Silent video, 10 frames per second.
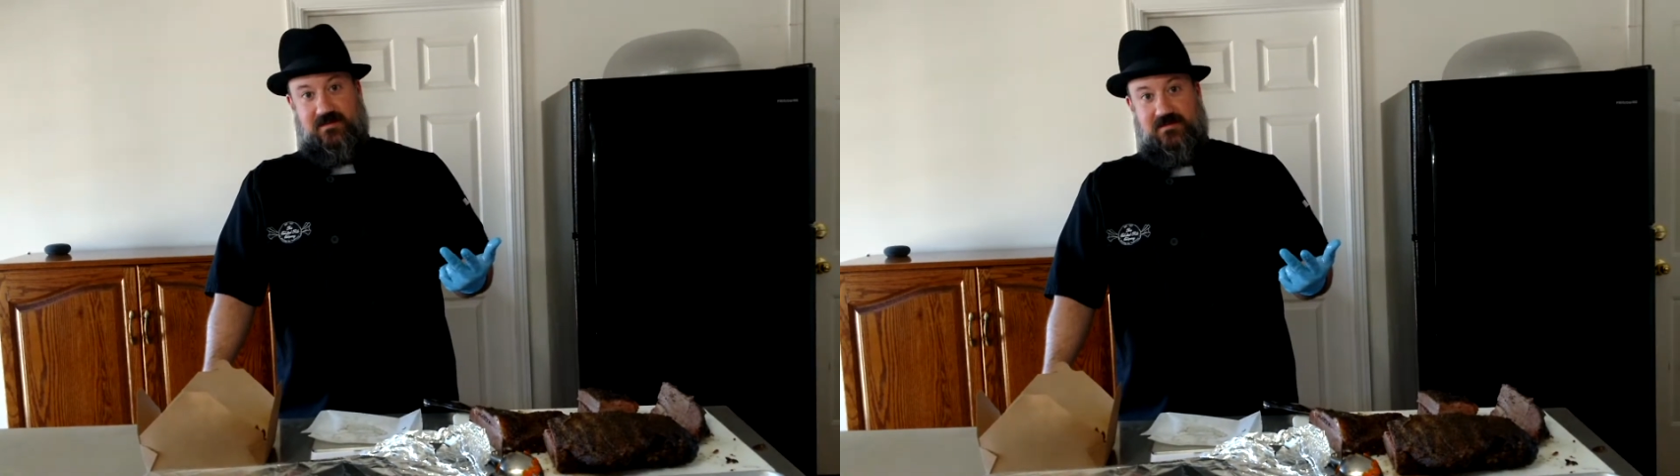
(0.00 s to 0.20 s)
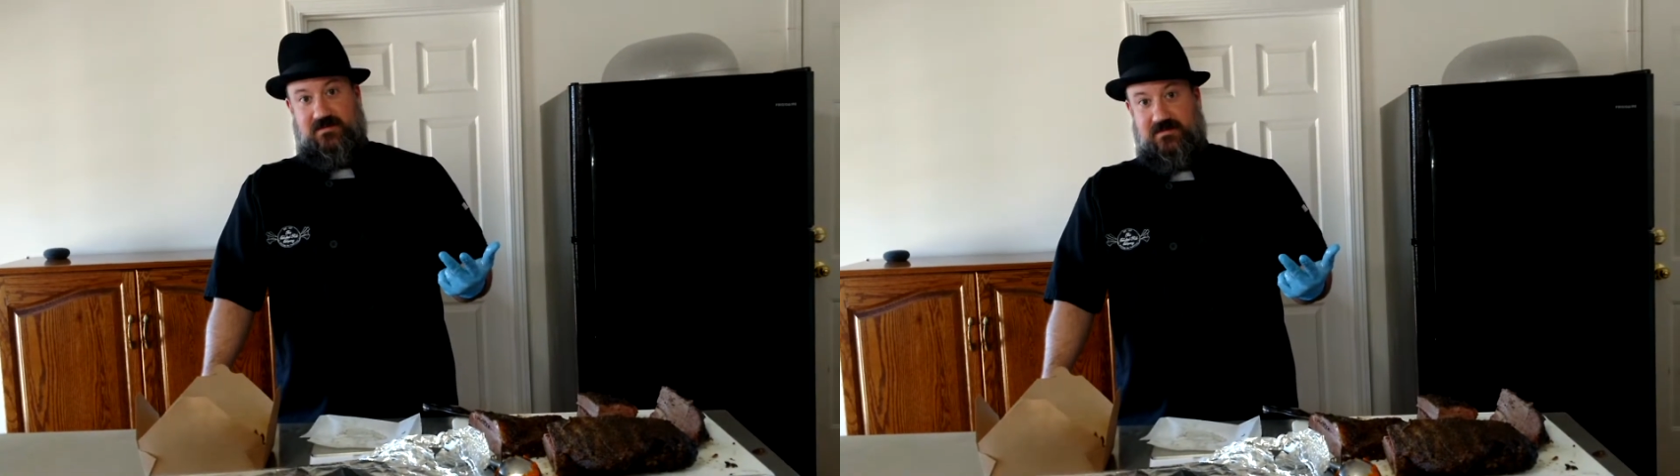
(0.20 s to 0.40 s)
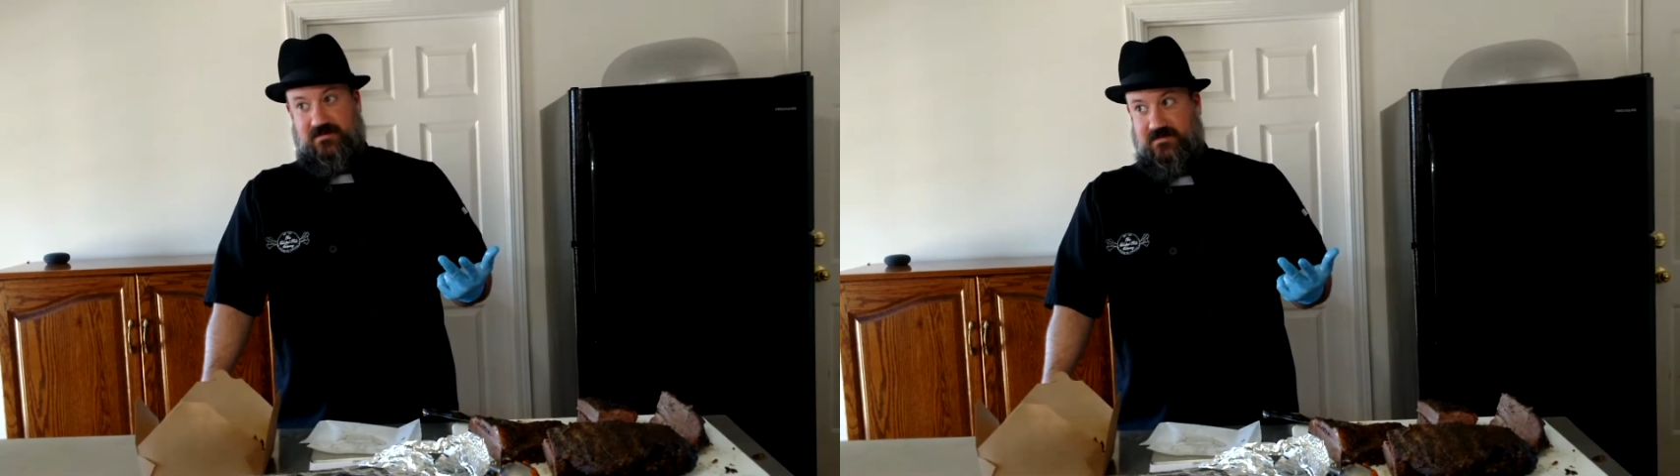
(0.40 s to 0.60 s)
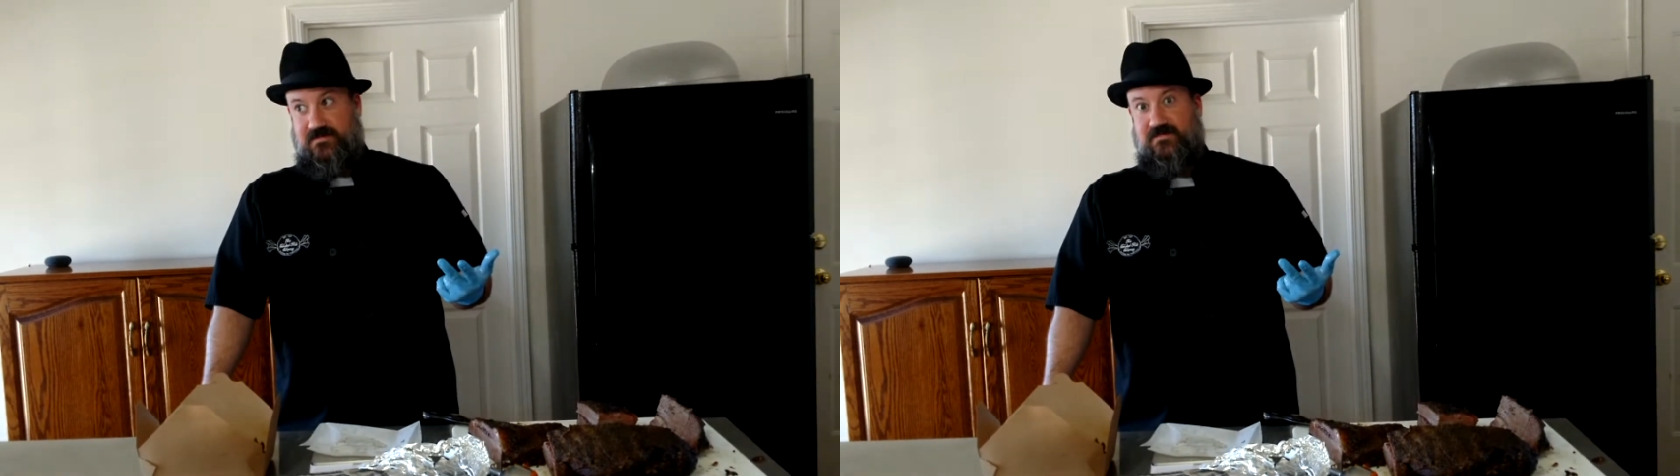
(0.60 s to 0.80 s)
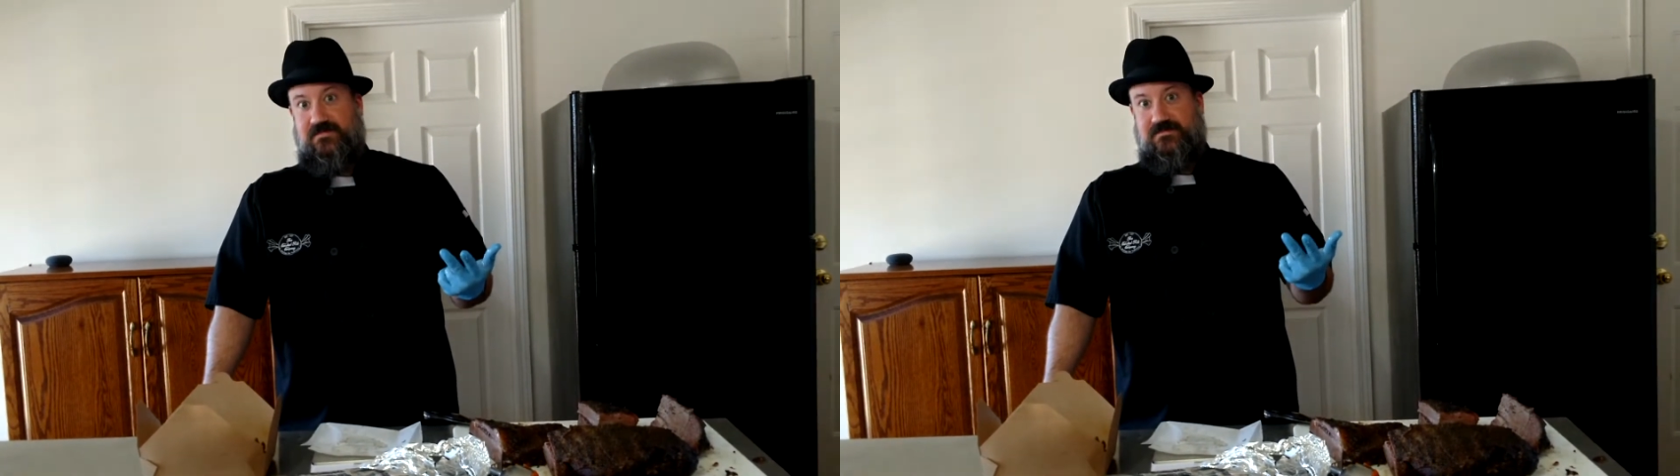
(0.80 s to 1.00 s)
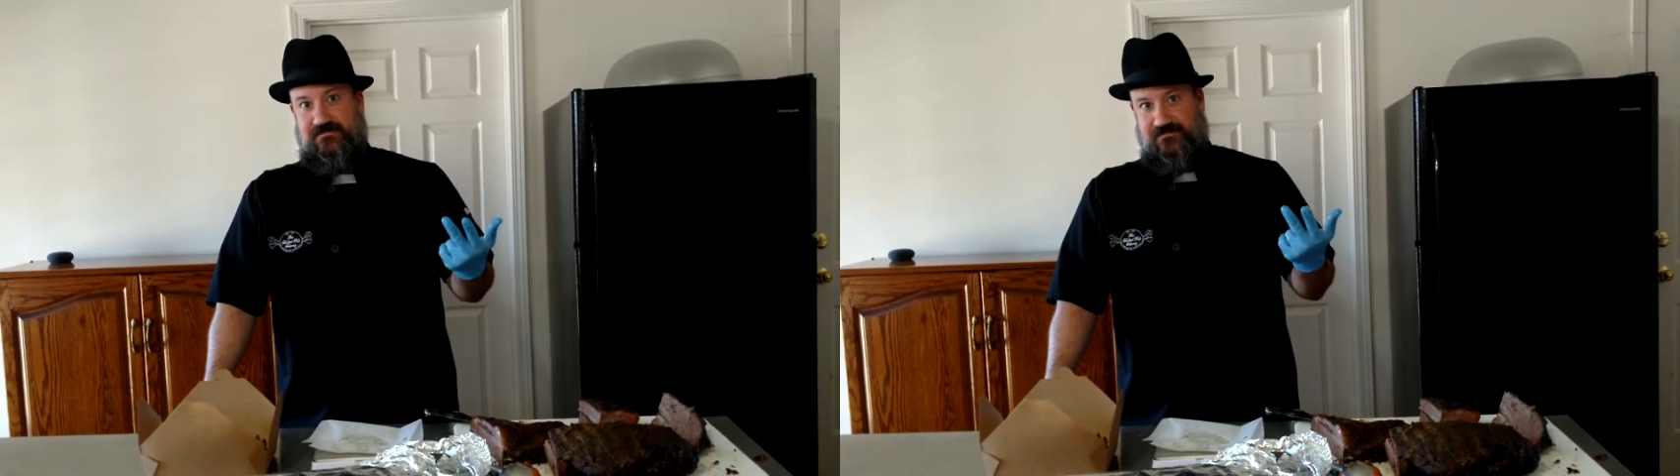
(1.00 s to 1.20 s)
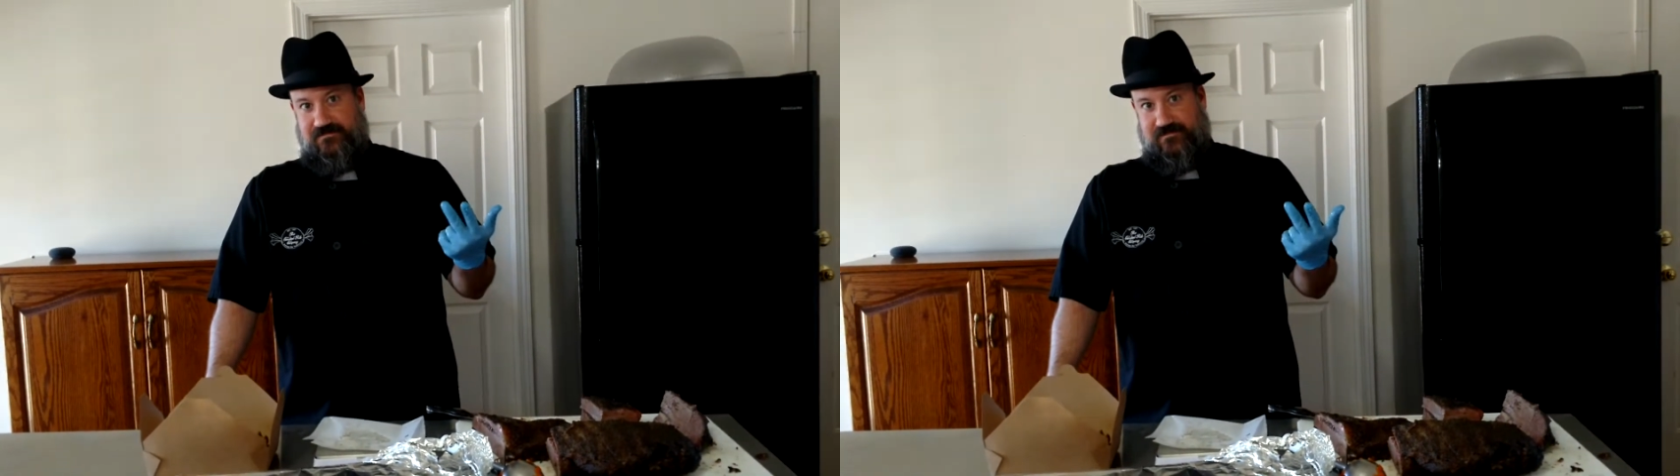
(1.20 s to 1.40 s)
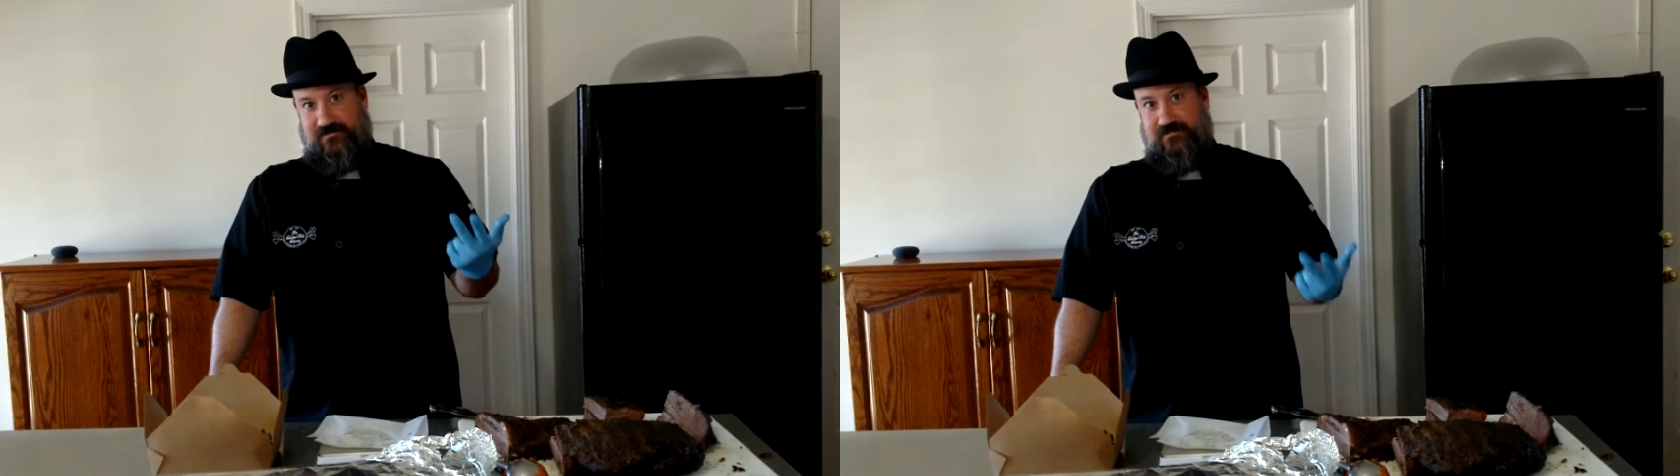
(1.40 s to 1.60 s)
Yeah, we'll do another video
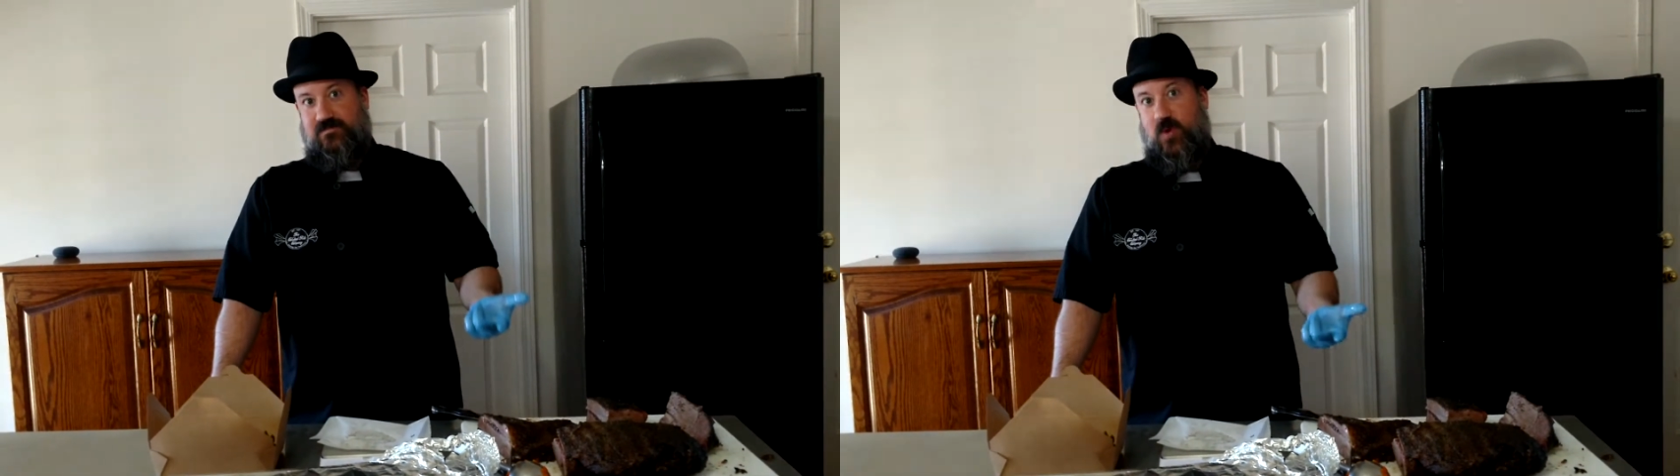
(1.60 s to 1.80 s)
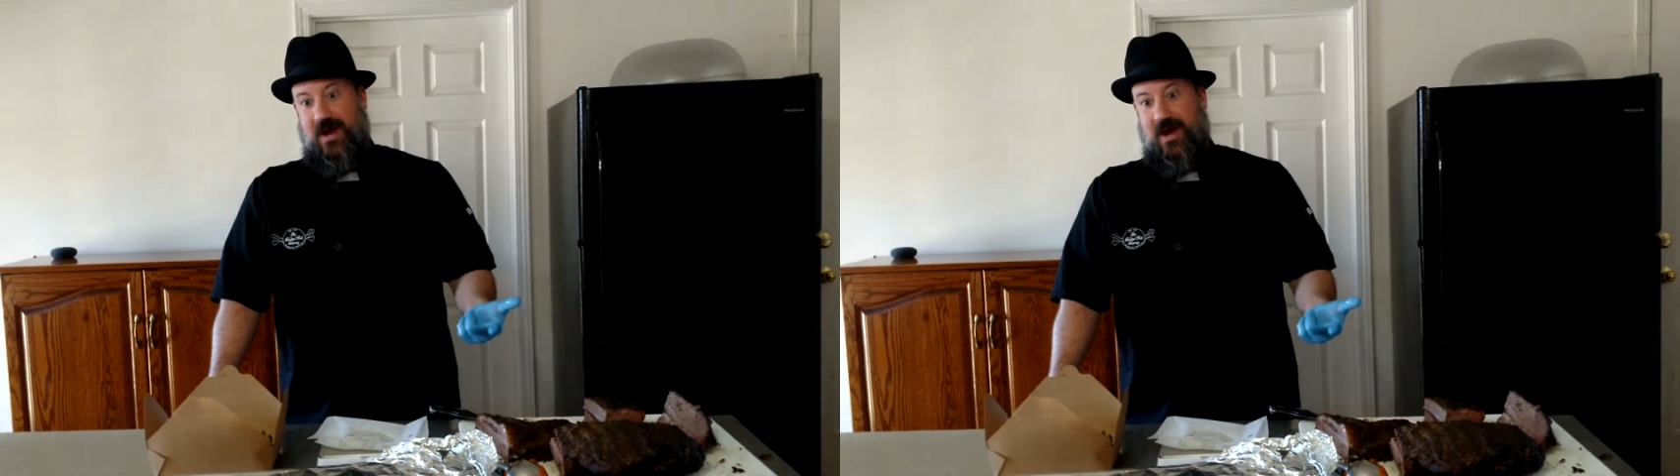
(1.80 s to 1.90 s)
explaining that one.